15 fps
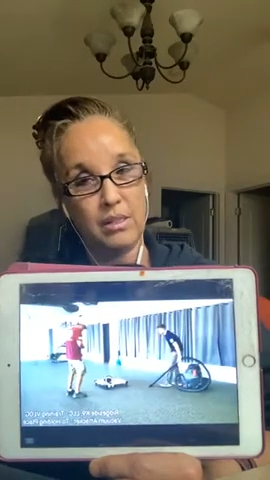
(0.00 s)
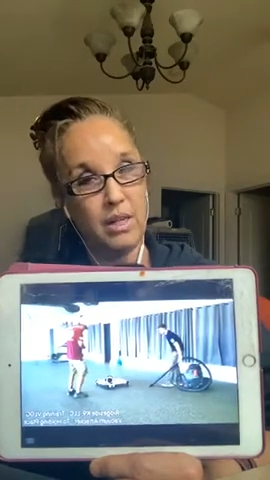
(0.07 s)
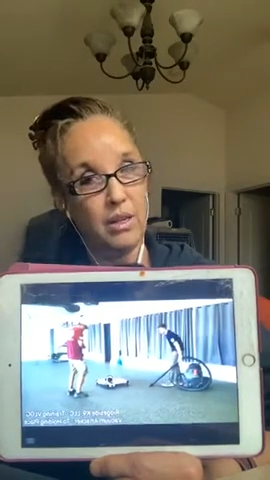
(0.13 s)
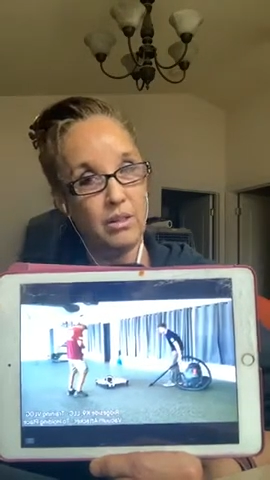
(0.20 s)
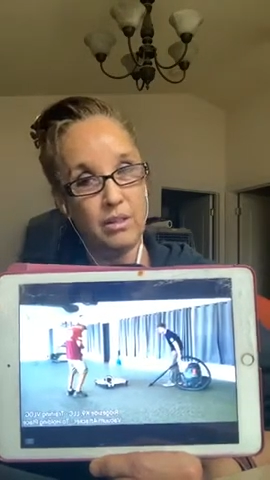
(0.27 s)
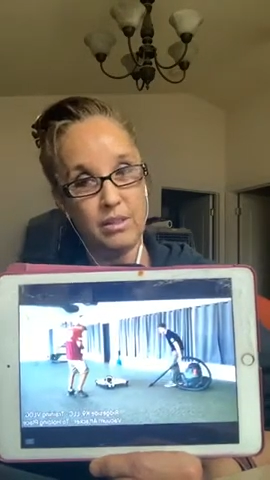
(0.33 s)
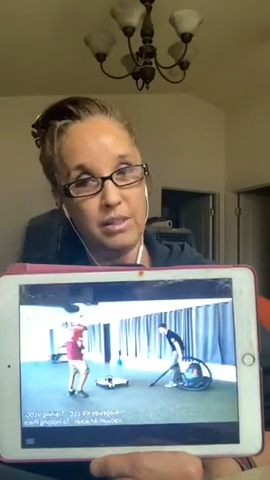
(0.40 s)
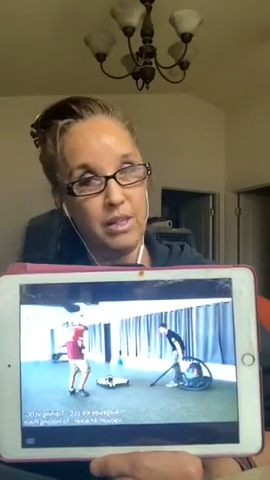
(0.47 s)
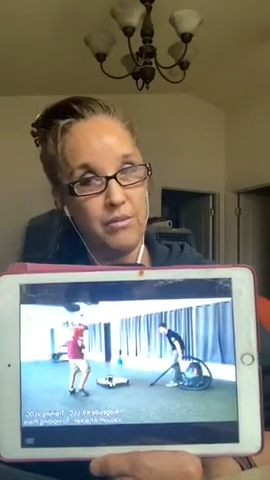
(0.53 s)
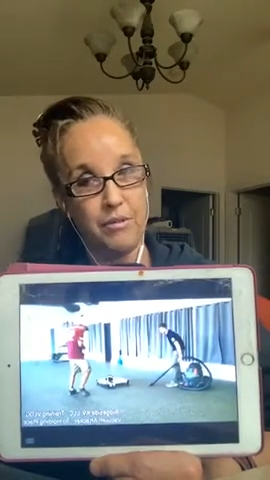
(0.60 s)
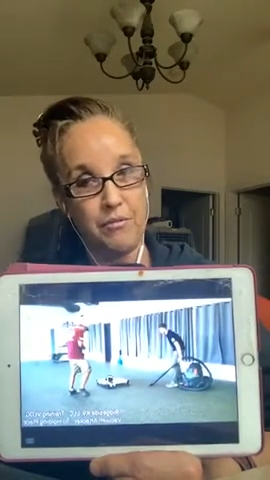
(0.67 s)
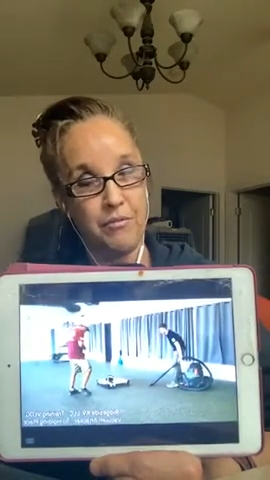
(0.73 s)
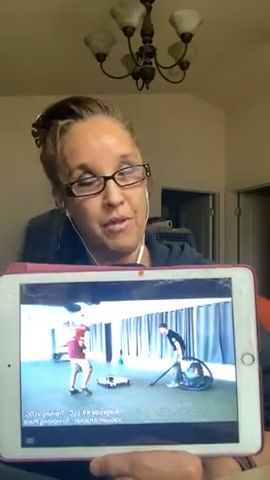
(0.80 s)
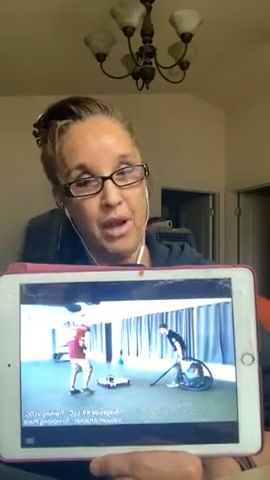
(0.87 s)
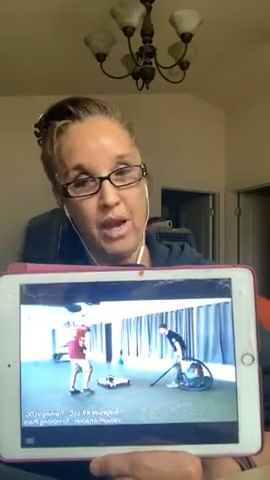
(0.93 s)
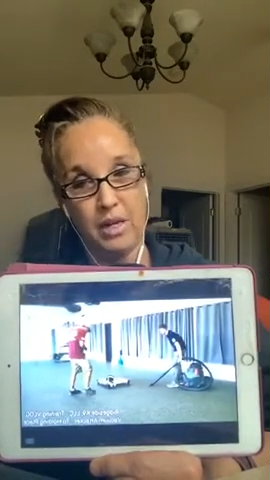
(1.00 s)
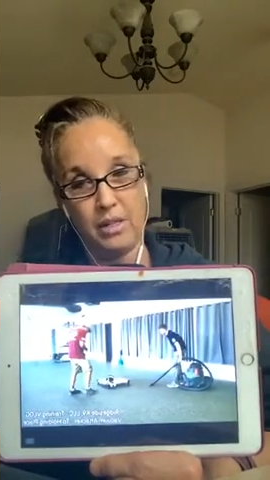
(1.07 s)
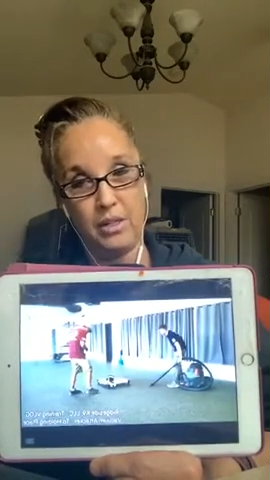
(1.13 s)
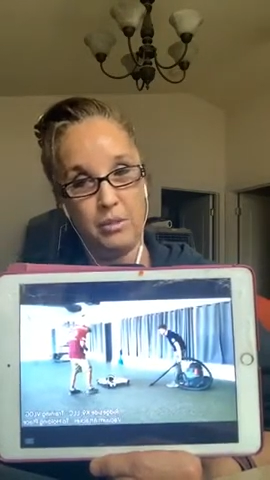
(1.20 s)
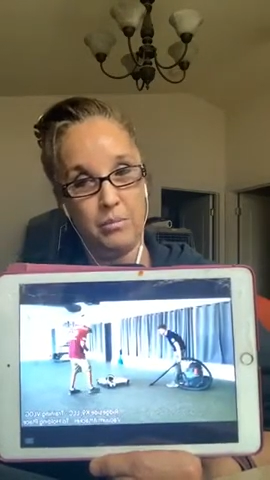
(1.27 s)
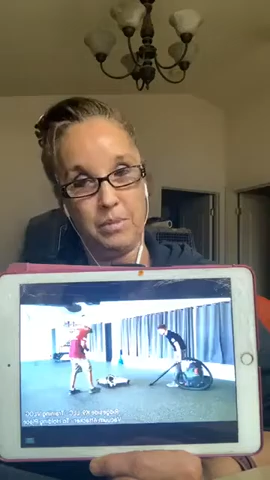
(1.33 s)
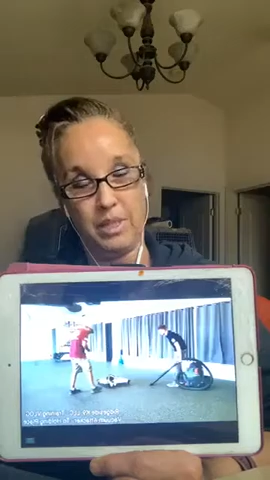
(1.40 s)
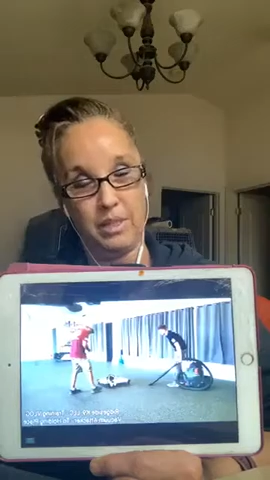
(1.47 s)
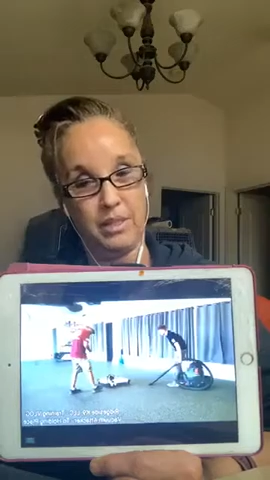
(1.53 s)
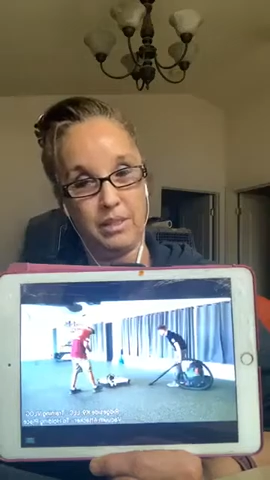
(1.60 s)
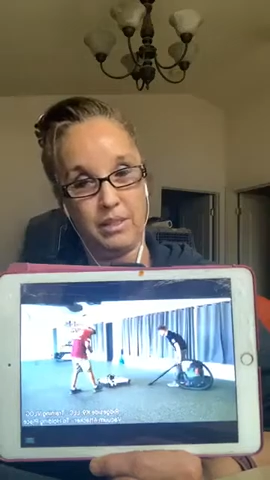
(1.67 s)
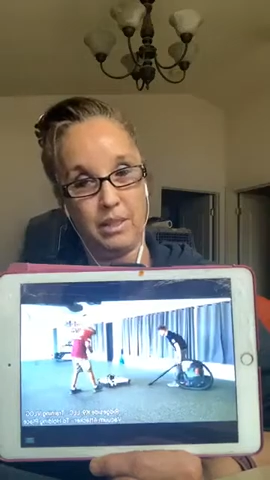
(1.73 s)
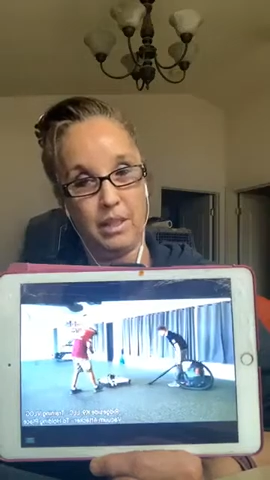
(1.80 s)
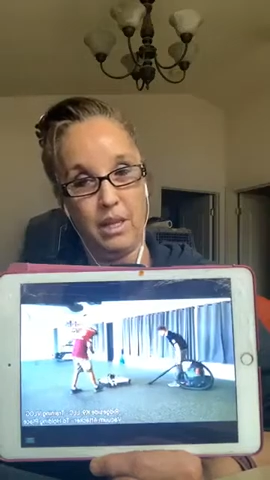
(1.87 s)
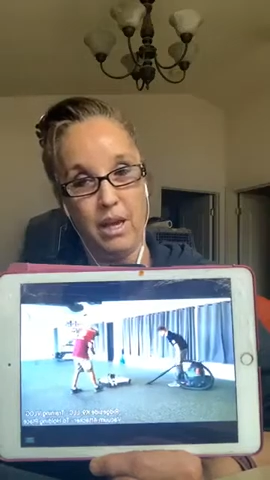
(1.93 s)
Taylor's never vacuumed in
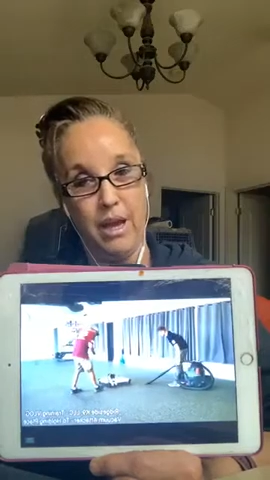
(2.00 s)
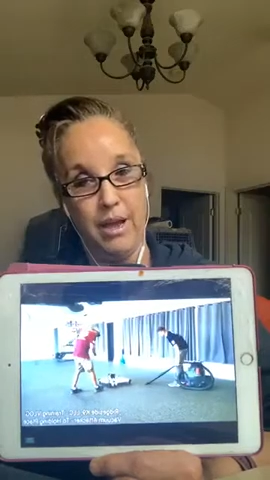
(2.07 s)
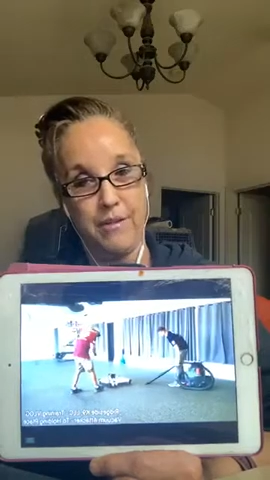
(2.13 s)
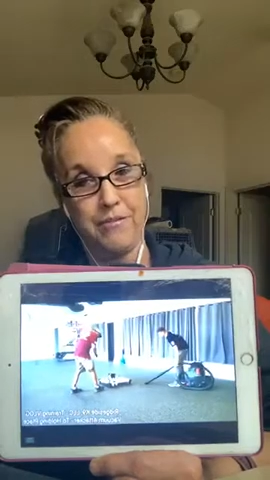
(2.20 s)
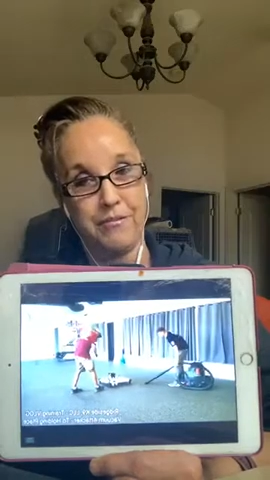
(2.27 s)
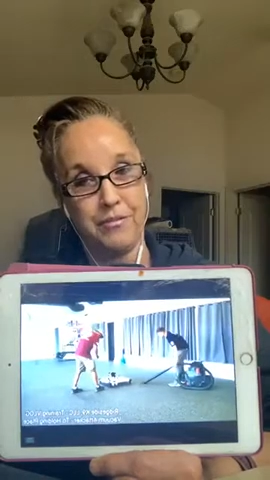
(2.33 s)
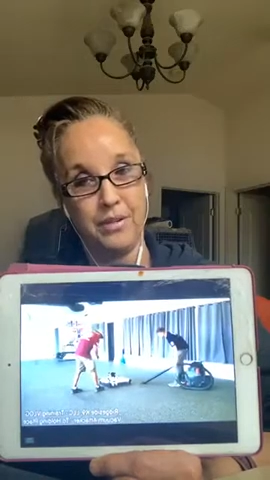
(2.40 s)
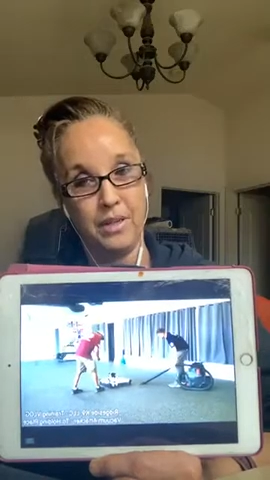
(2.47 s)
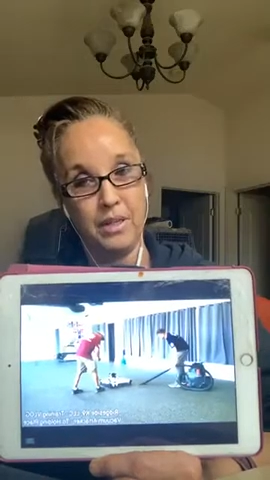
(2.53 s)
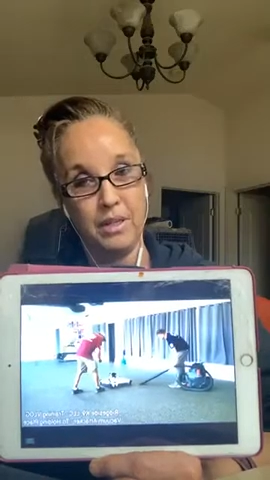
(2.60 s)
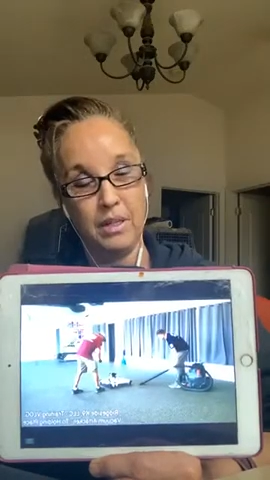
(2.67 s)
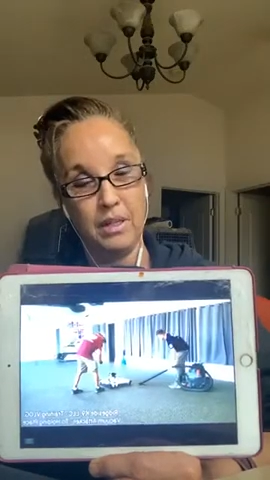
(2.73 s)
his life.